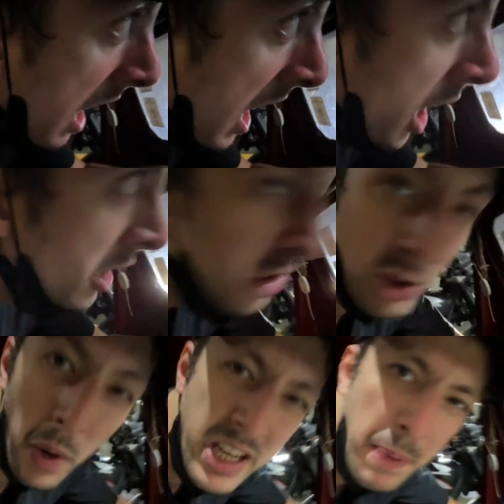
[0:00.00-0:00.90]
uh,
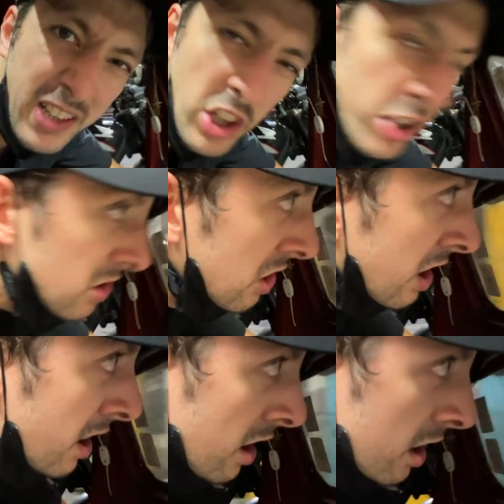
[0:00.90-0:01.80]
20 pesos,
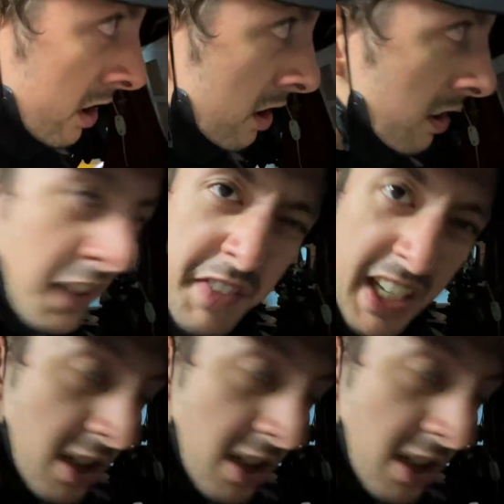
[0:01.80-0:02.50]
15